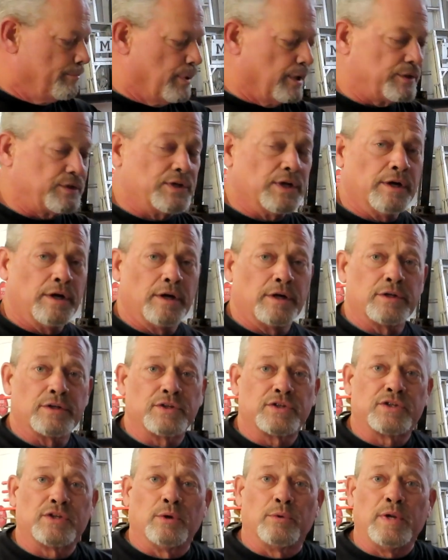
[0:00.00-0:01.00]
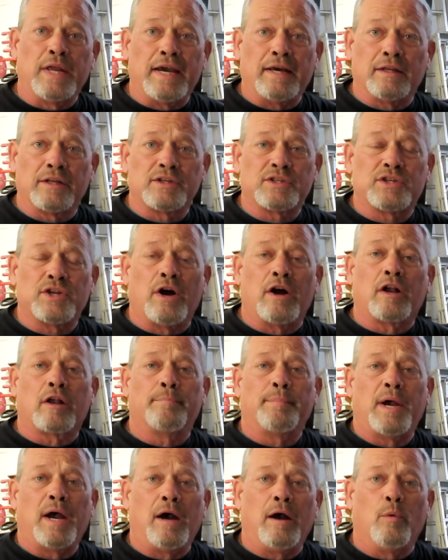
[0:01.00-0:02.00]
But so now let's talk
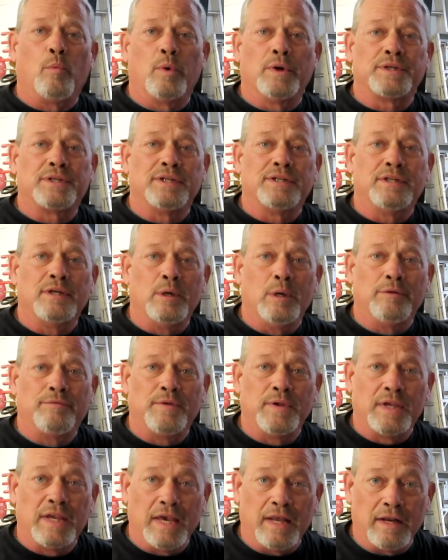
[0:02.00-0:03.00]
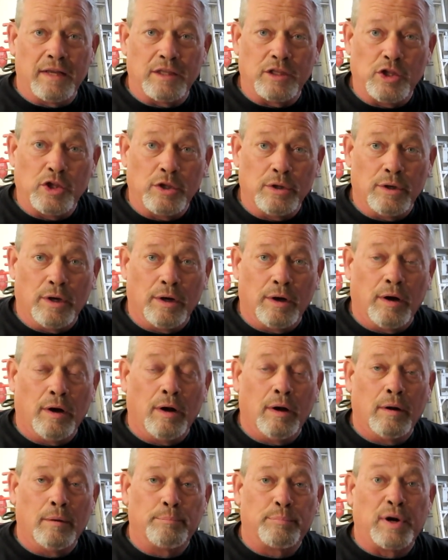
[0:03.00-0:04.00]
about what to do if you get it
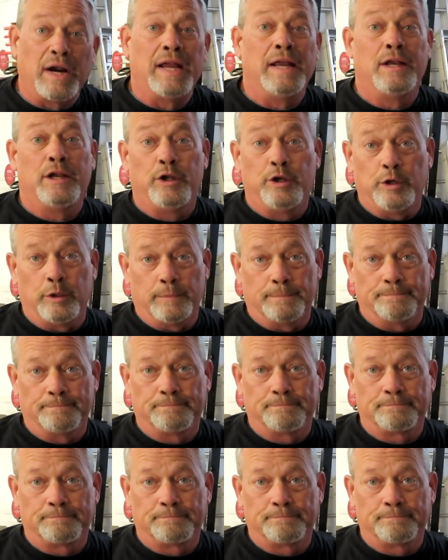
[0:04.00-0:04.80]
brand new.